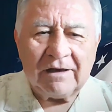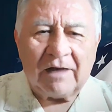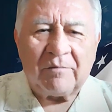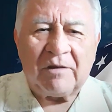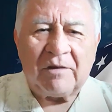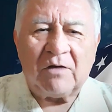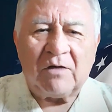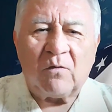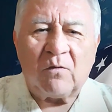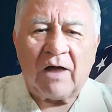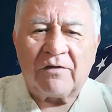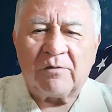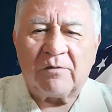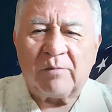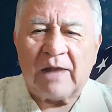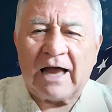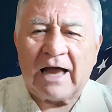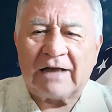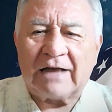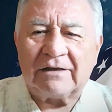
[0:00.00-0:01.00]
And meanwhile,
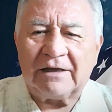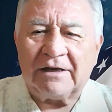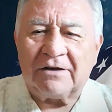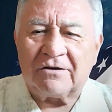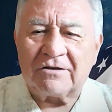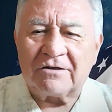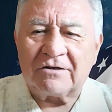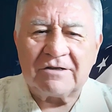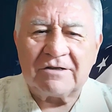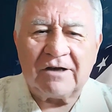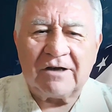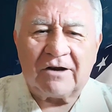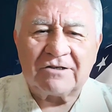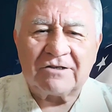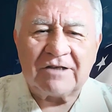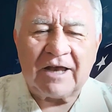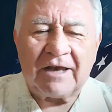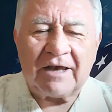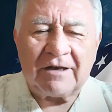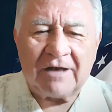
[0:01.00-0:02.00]
the black leaders are
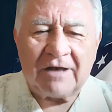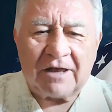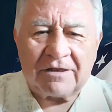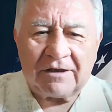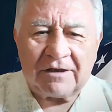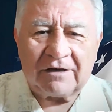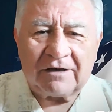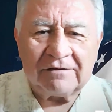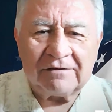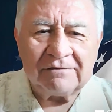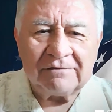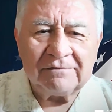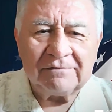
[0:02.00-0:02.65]
saying nothing.